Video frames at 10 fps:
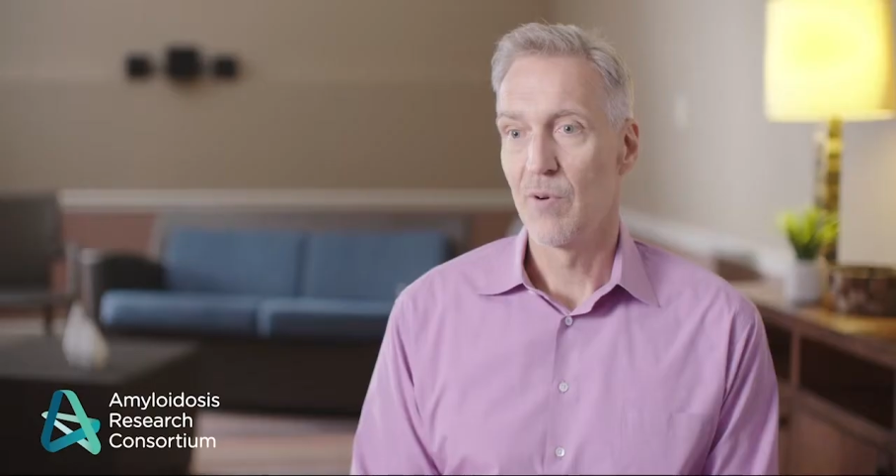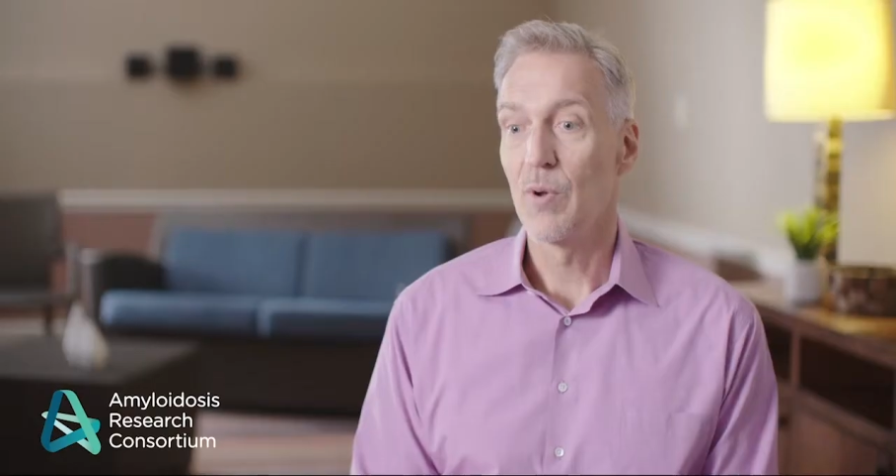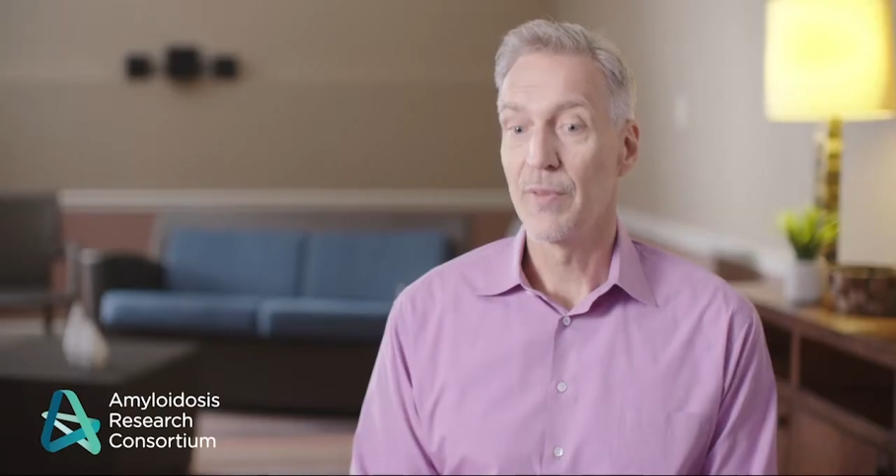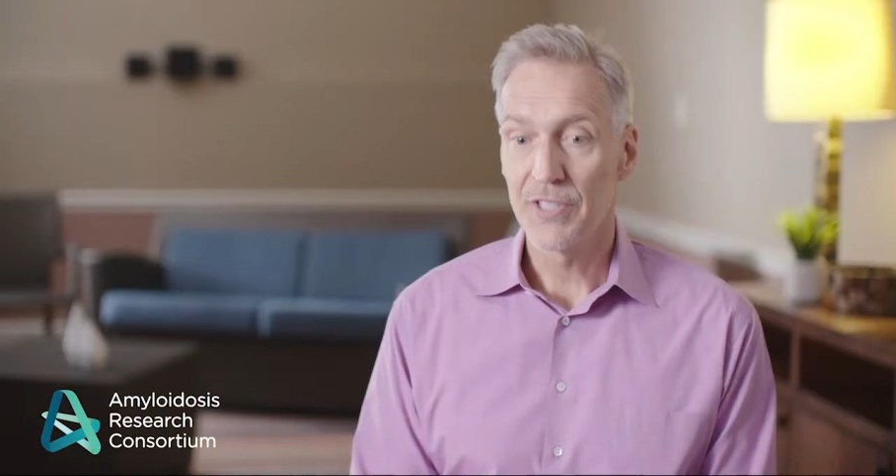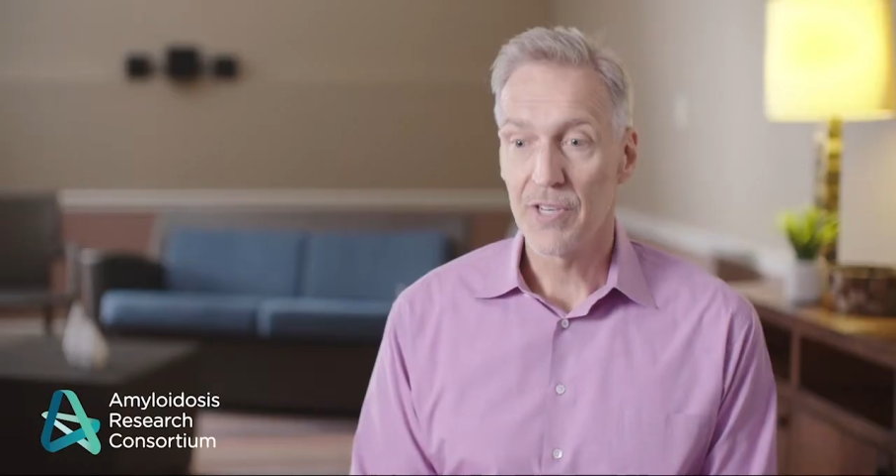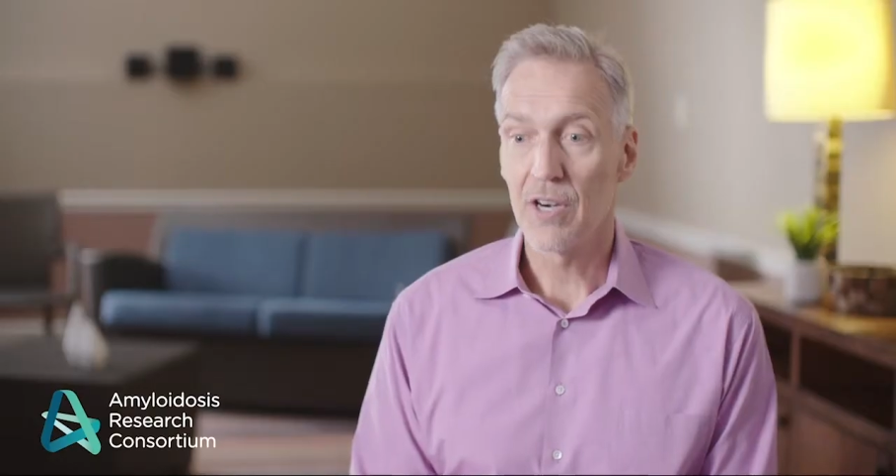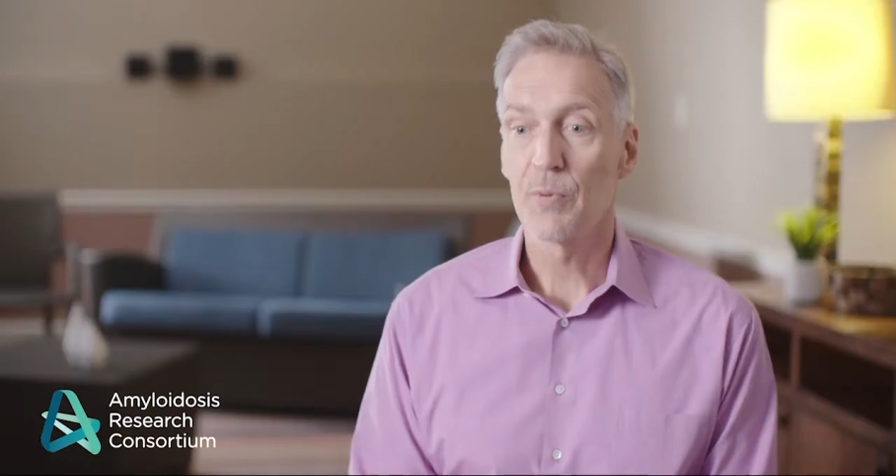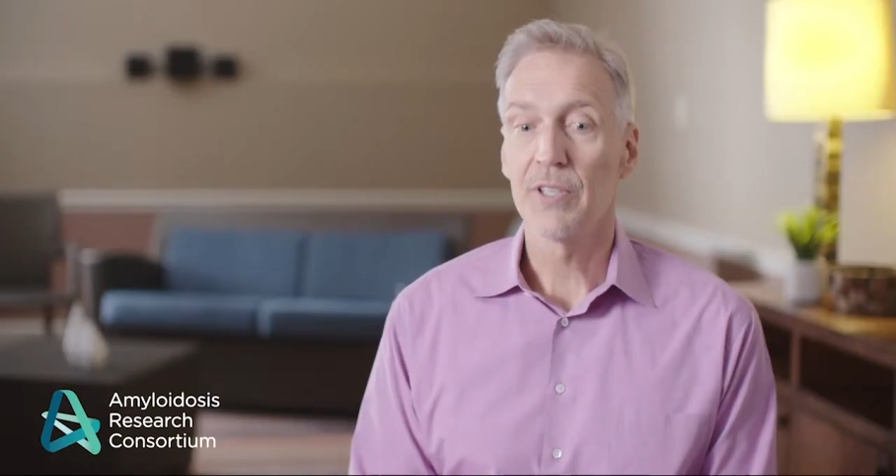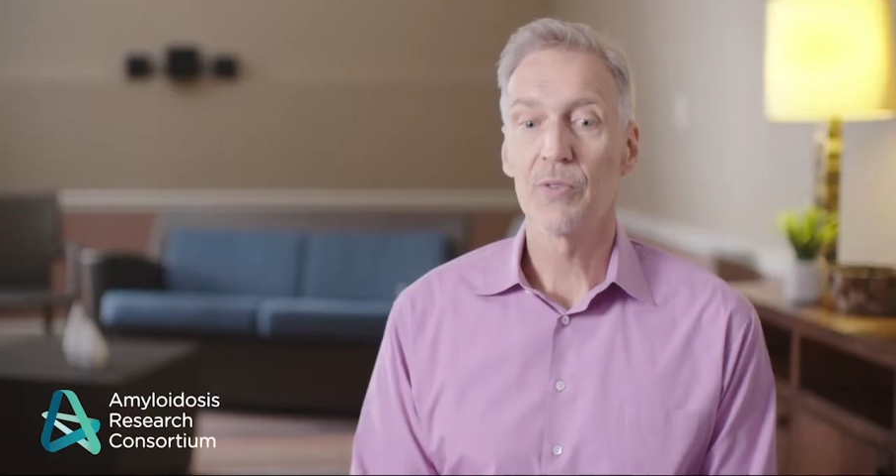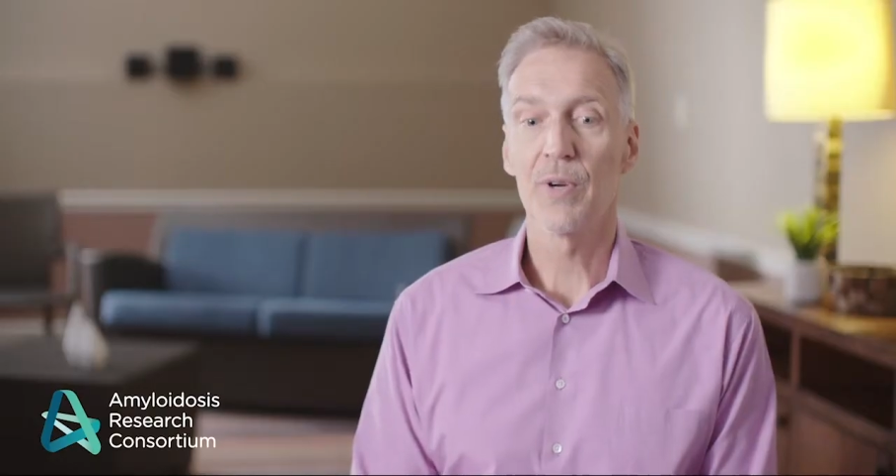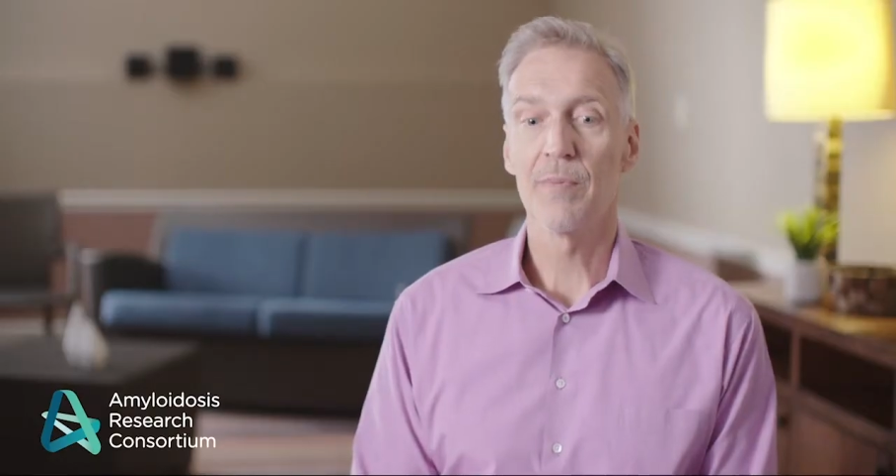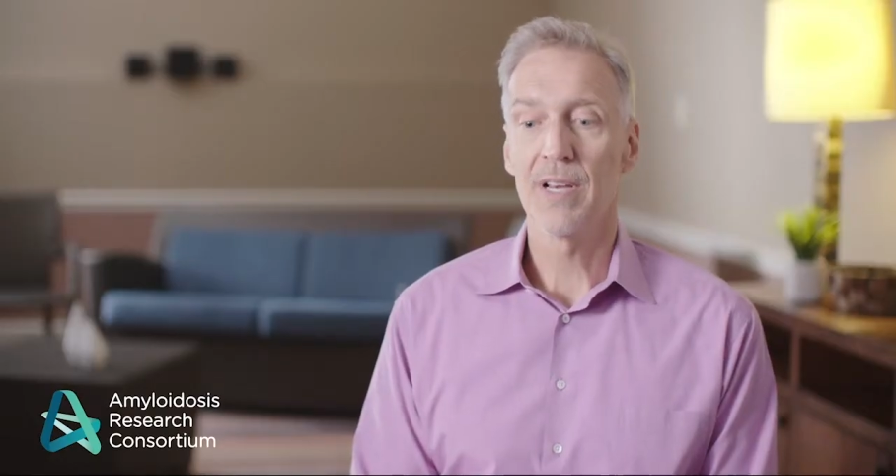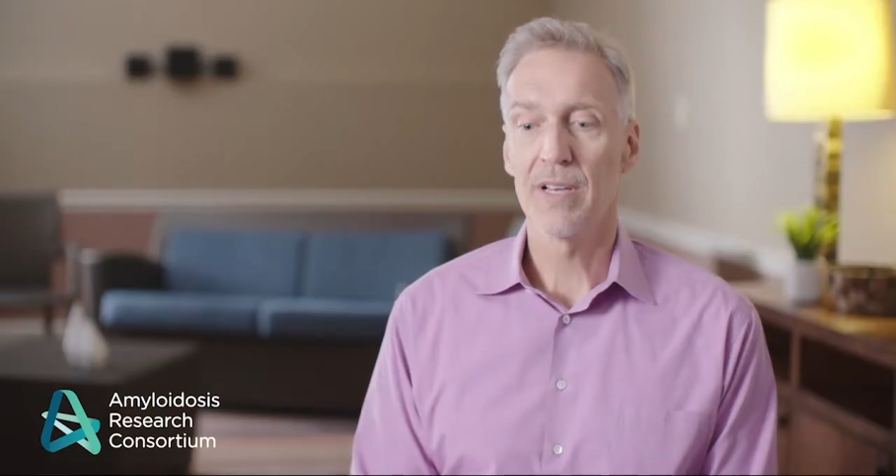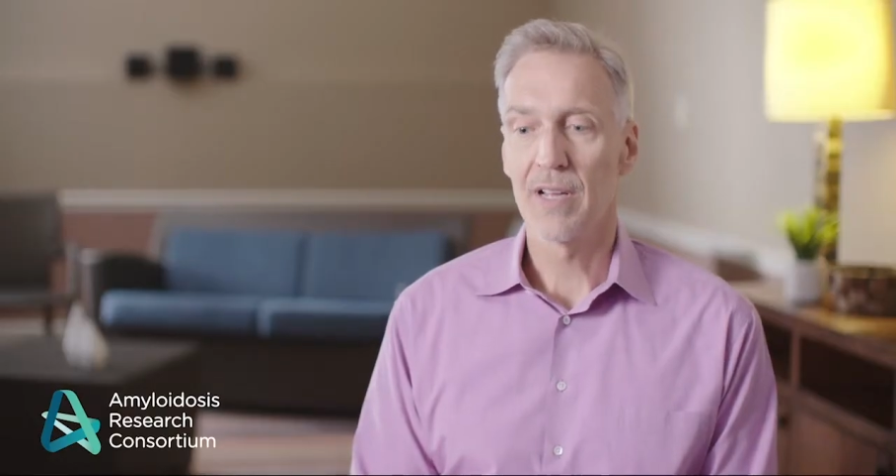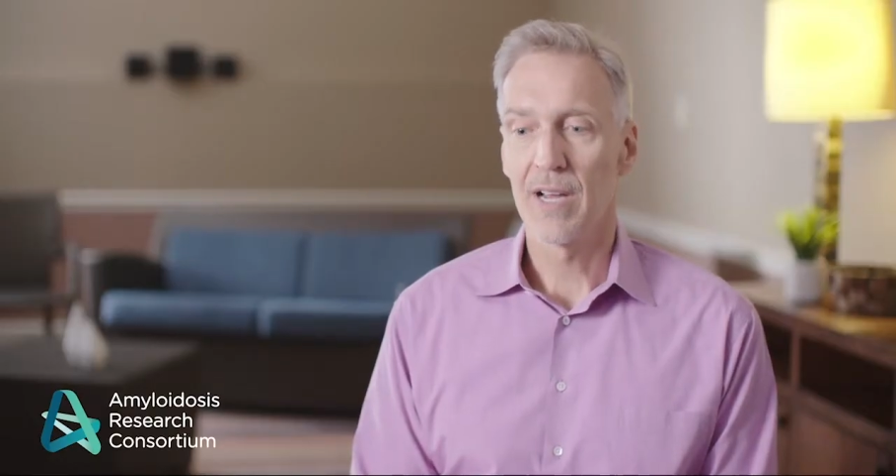But when they started with the
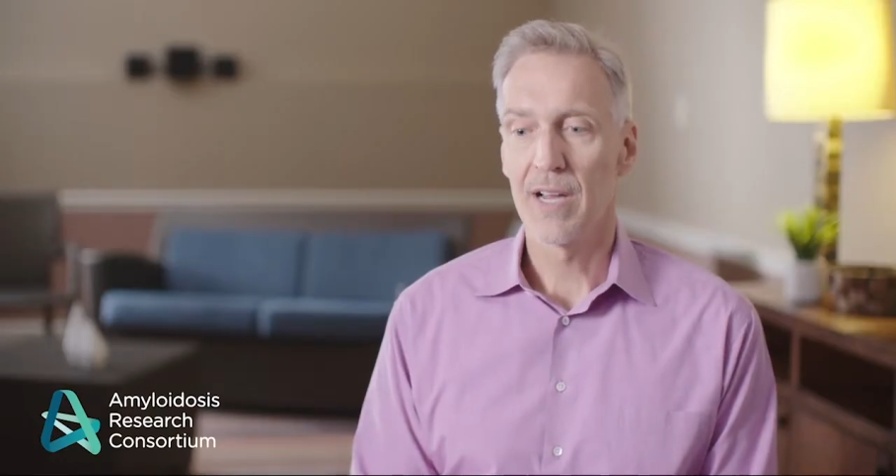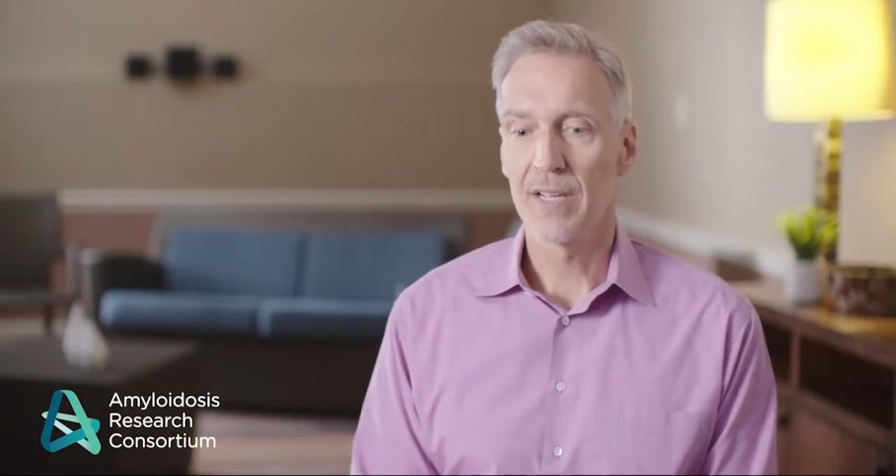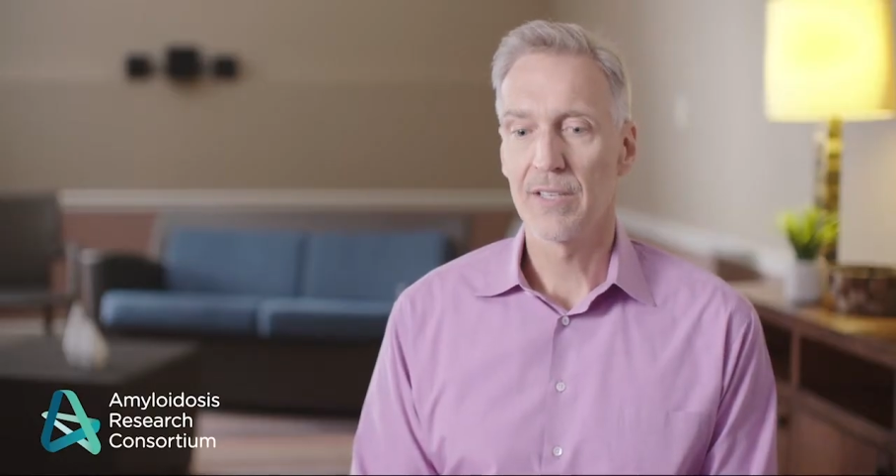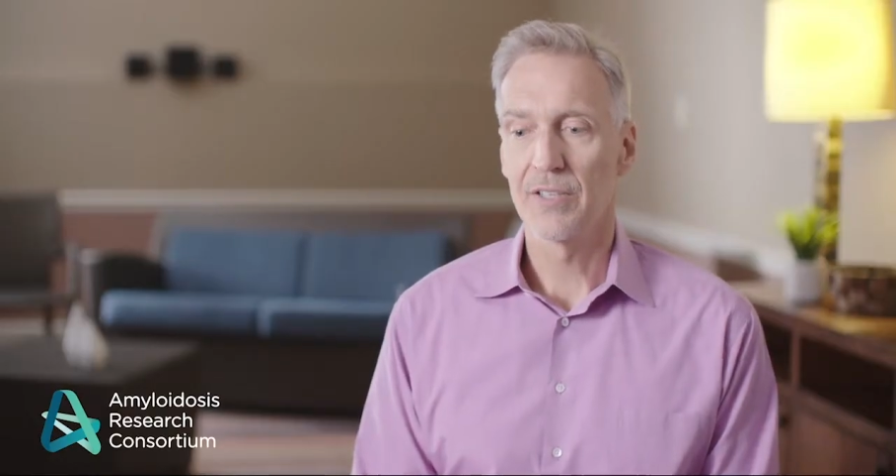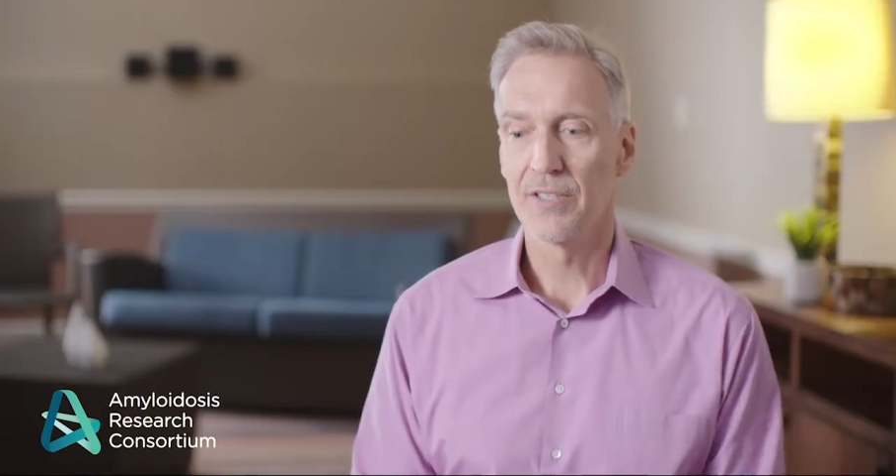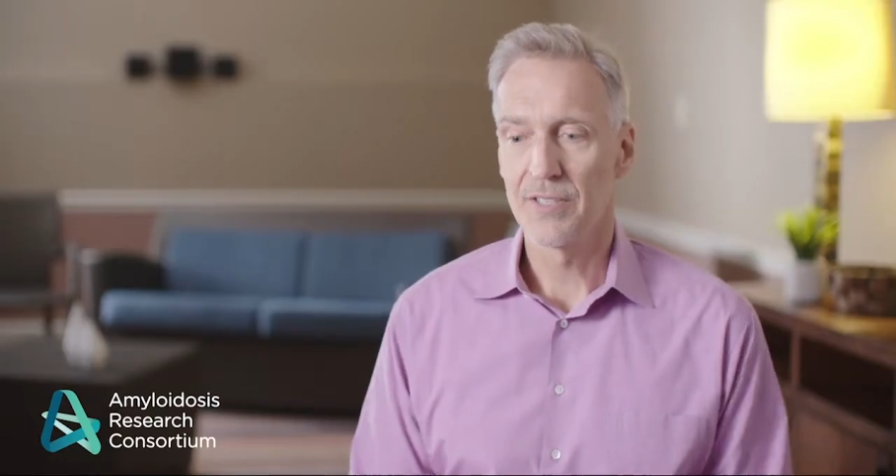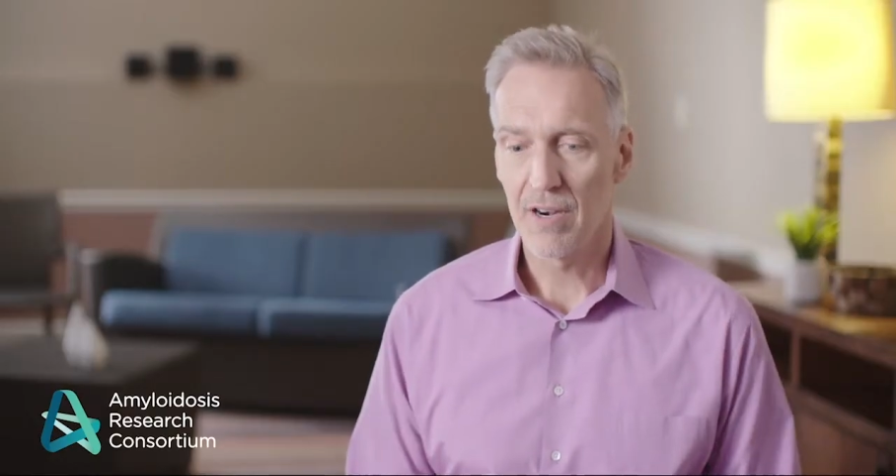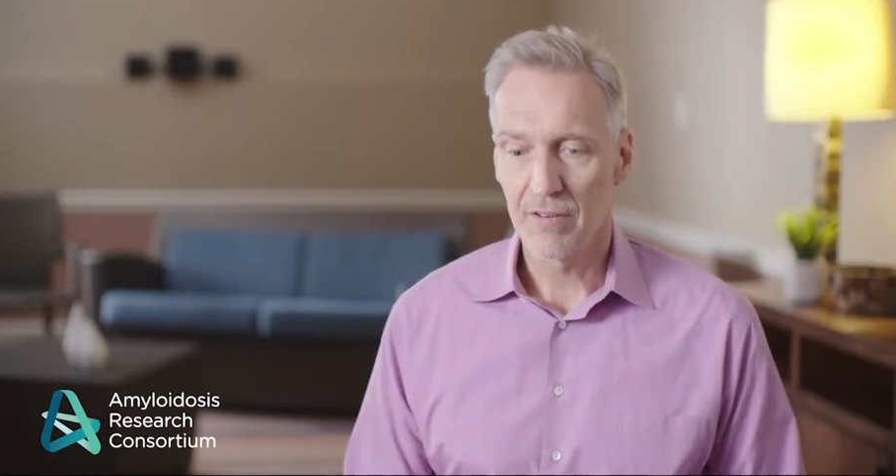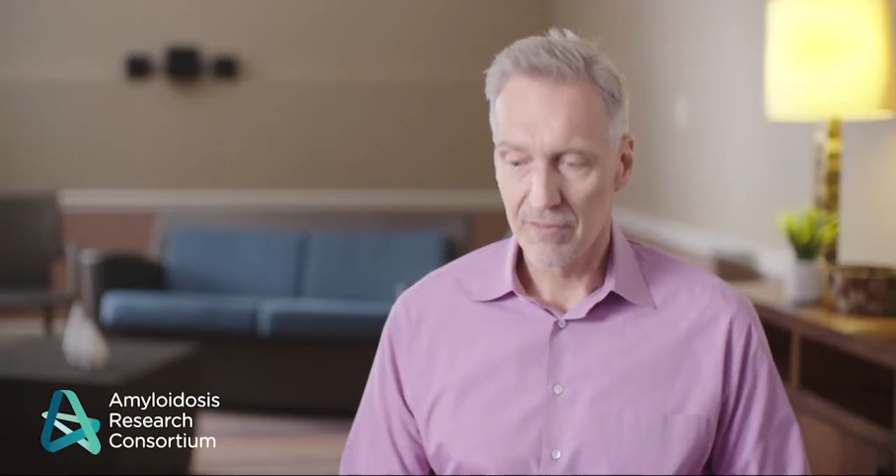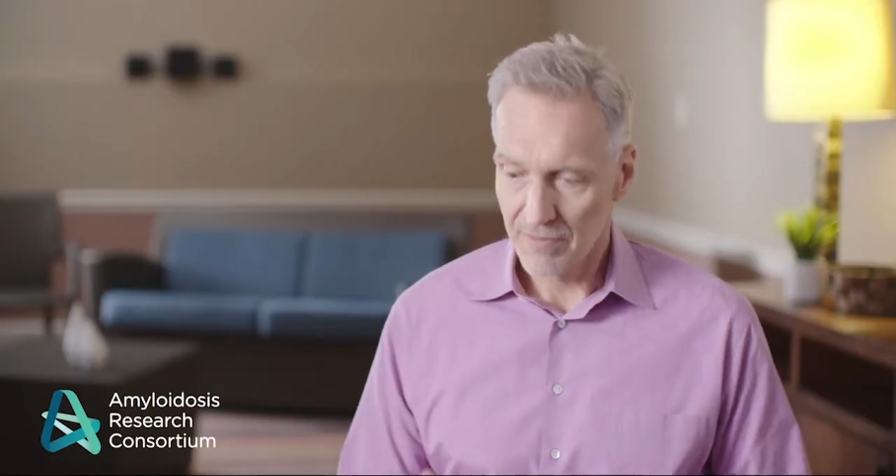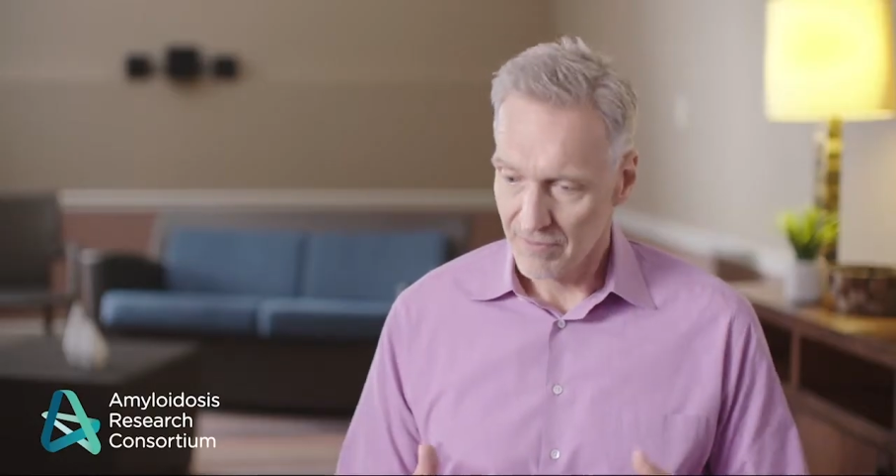treatment, I could start